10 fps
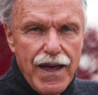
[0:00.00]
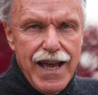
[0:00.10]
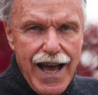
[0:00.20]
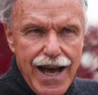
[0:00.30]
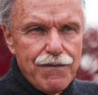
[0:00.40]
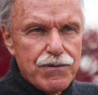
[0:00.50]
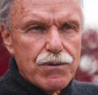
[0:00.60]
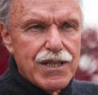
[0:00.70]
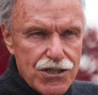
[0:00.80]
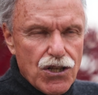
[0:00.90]
they have to
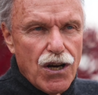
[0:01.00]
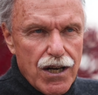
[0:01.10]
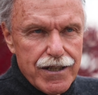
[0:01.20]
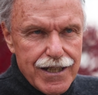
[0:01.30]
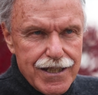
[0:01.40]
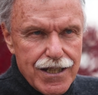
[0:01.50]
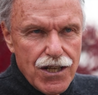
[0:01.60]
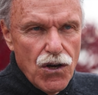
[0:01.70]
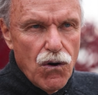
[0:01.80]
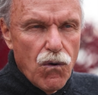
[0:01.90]
discard it,
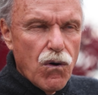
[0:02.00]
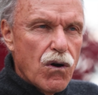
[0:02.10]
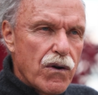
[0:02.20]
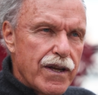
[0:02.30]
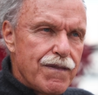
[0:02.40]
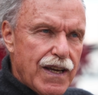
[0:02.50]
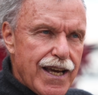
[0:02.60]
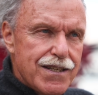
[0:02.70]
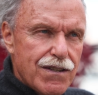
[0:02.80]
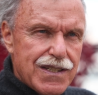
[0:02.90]
or in the
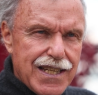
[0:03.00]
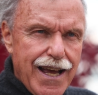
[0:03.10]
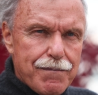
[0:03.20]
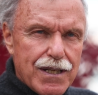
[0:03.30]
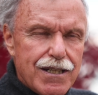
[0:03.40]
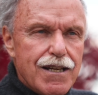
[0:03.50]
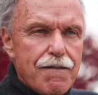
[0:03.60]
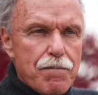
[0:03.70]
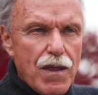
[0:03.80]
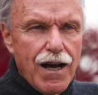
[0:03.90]
case of salmon,
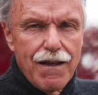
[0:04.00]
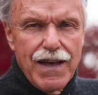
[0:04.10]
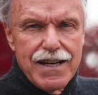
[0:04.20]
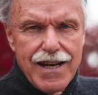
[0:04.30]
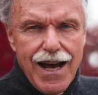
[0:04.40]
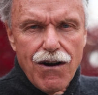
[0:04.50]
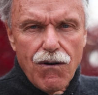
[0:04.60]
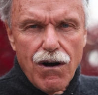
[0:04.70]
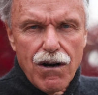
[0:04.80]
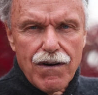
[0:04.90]
uh, they now
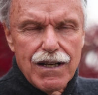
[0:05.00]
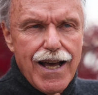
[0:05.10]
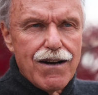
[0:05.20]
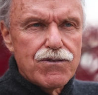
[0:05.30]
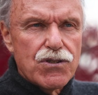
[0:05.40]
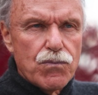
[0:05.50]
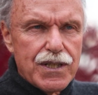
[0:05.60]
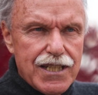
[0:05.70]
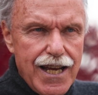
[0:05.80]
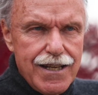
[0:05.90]
are allowed to
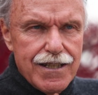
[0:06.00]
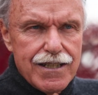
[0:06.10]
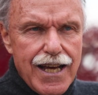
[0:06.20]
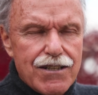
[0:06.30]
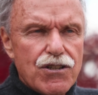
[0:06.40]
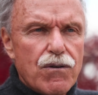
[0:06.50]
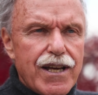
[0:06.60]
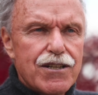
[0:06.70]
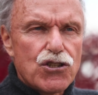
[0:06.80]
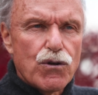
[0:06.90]
retain it and
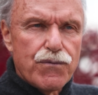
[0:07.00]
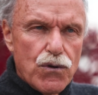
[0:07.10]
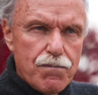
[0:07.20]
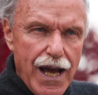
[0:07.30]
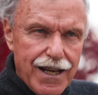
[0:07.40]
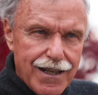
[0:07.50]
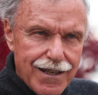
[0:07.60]
donate it to a food bank.